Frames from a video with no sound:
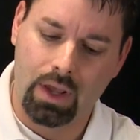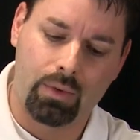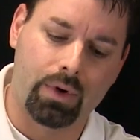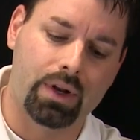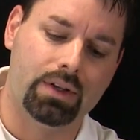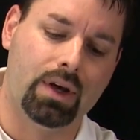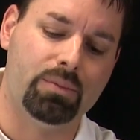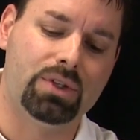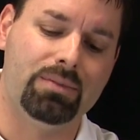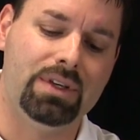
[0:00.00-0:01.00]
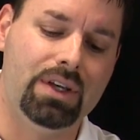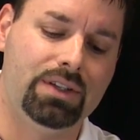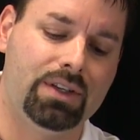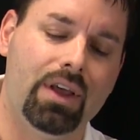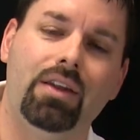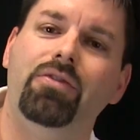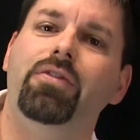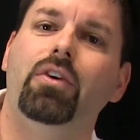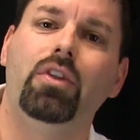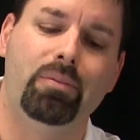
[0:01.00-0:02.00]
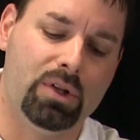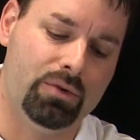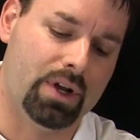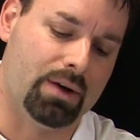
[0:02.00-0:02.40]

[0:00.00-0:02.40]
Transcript: We're going to dump some yeast and fill the balloon